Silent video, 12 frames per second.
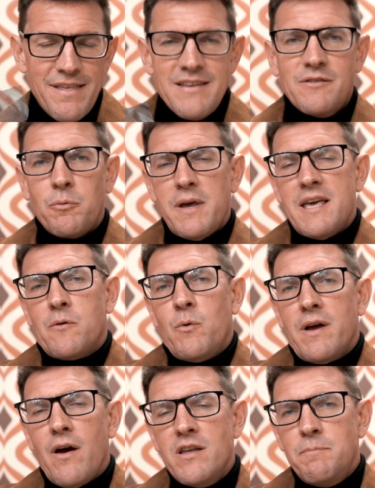this week
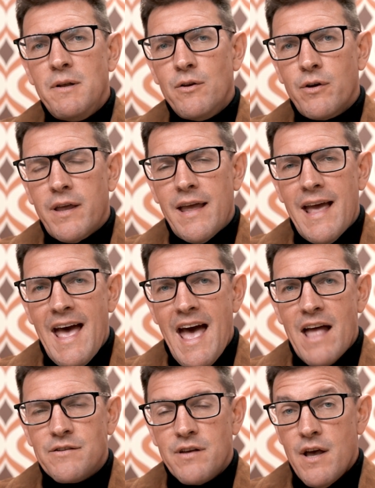we're going to be looking
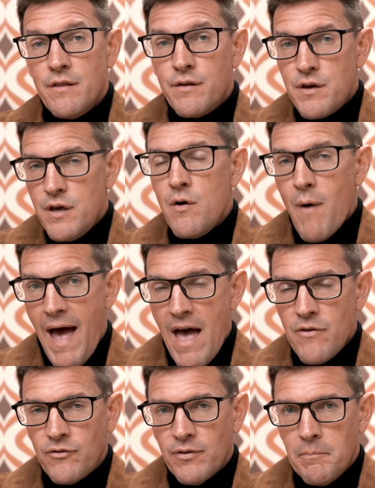at the
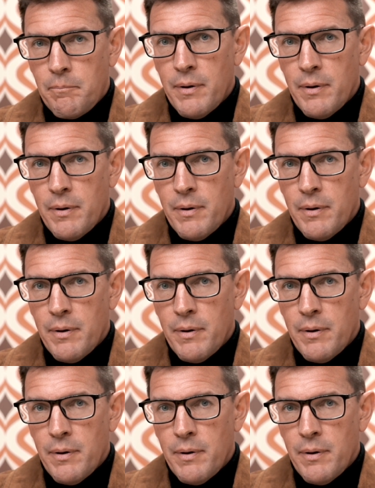US,